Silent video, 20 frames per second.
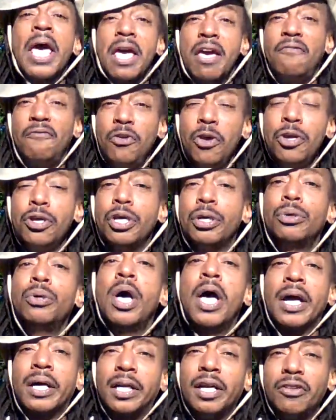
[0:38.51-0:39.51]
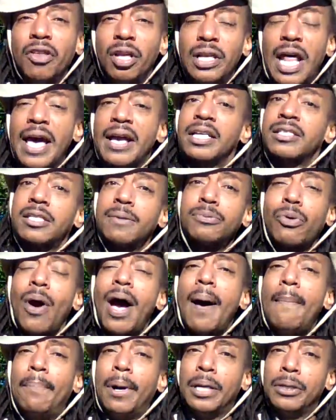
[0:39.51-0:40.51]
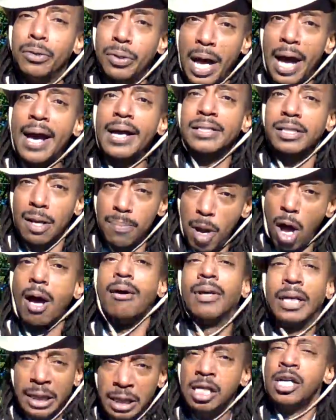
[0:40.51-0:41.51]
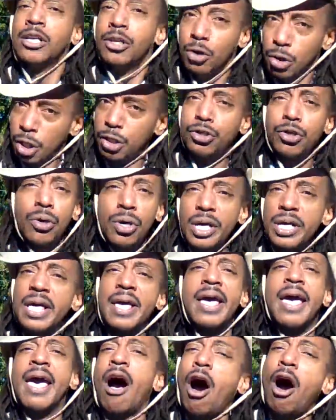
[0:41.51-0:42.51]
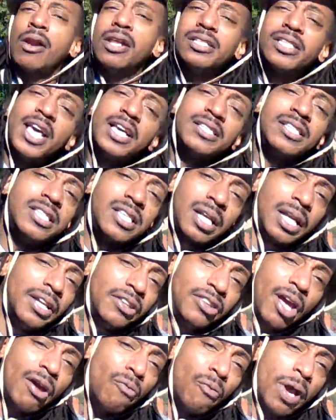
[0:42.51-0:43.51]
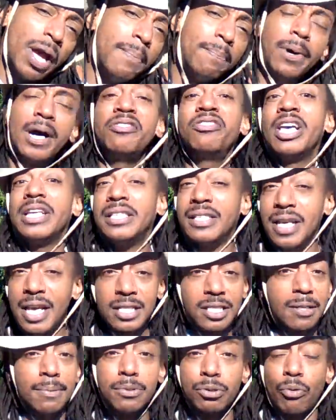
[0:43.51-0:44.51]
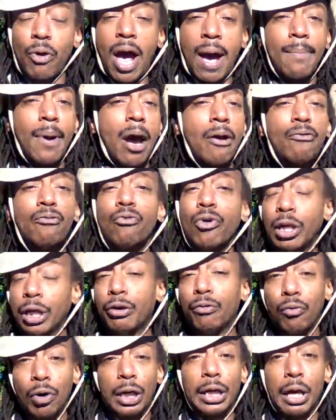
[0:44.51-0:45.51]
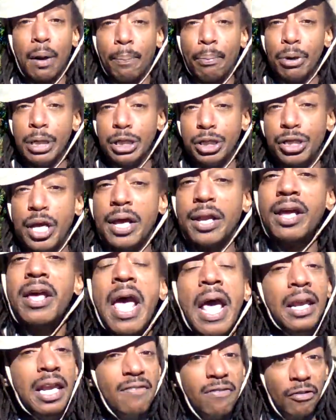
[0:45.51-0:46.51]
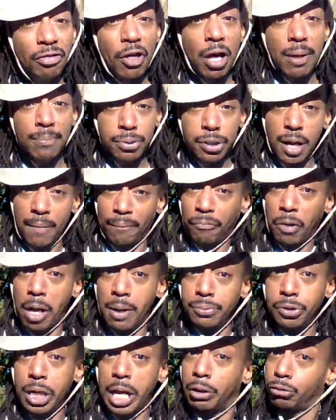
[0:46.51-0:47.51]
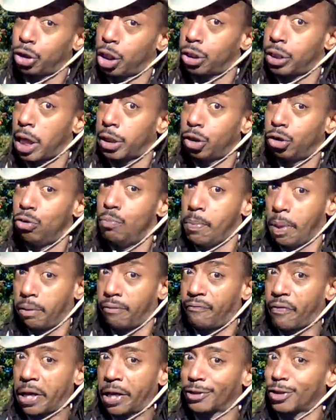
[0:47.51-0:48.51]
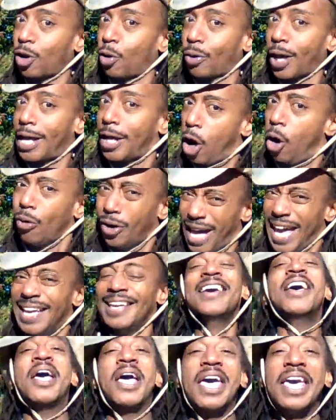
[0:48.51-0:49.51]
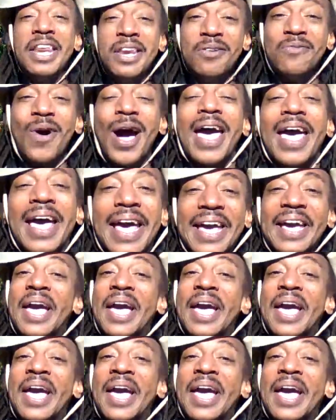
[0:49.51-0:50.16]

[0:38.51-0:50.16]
If you're new, click the like and subscribe button, you guys. Come on. You can do it. All it takes is click that red button that says subscribe. I really, really appreciate it. Leave a thumbs up, thumbs down, just not your two middle fingers, okay? Okay! Anyway,